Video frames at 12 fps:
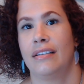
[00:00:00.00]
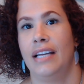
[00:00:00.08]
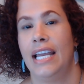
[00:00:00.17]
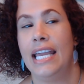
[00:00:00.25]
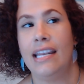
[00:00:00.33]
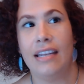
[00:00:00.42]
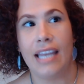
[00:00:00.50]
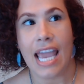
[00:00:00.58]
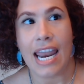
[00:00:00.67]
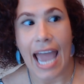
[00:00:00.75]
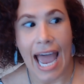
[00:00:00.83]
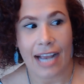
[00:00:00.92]
It
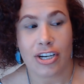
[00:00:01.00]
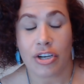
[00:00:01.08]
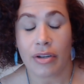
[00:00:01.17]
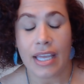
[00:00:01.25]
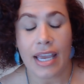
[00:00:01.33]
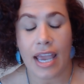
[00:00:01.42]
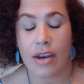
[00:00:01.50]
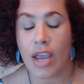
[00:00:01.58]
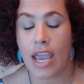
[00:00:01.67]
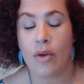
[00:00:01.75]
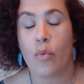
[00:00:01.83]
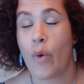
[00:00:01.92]
it actually it
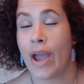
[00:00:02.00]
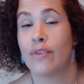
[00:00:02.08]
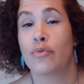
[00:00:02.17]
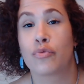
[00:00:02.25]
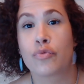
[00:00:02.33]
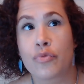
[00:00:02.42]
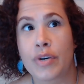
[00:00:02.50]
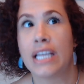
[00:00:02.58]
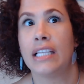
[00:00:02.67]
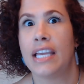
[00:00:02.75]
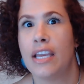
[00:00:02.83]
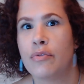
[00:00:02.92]
it went
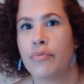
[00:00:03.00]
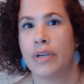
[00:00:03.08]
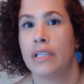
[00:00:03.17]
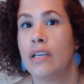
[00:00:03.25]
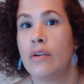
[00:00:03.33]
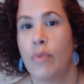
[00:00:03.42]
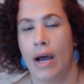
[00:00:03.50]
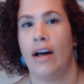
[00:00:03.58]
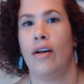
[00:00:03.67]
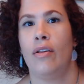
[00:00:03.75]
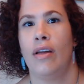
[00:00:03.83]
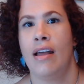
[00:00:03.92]
really really
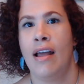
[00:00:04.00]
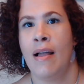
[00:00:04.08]
well.